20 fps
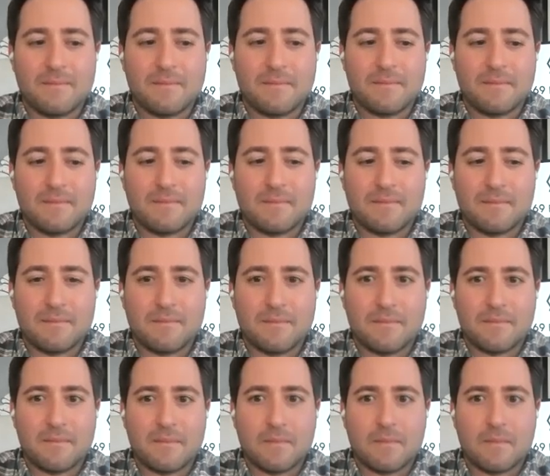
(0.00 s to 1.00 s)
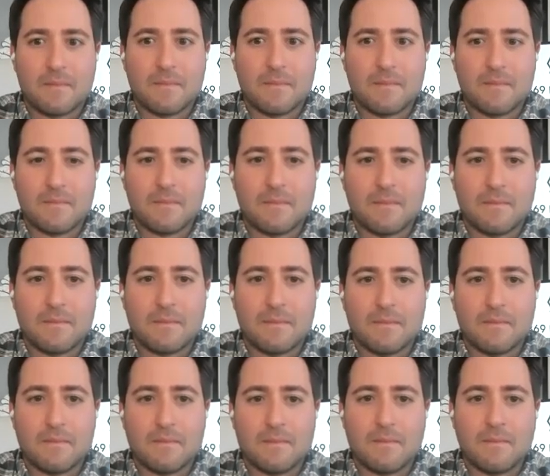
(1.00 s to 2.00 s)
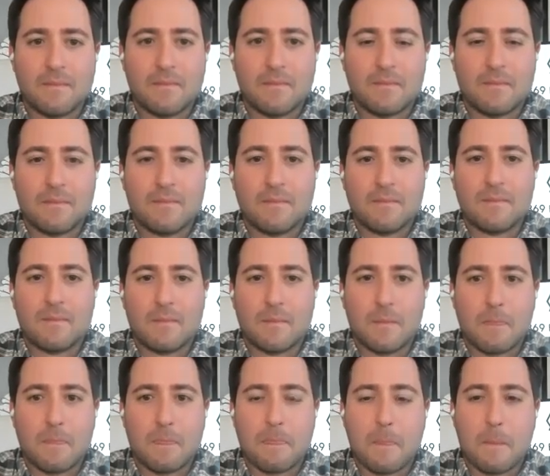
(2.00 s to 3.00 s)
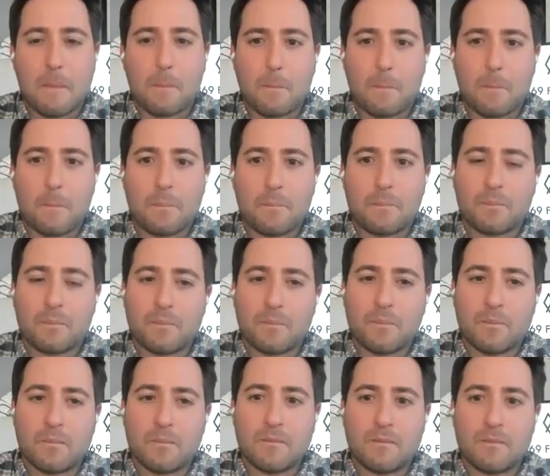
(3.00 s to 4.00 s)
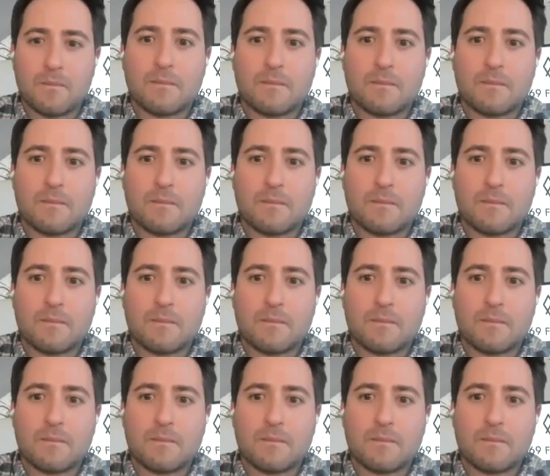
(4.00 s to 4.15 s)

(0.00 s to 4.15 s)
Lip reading: [no speech]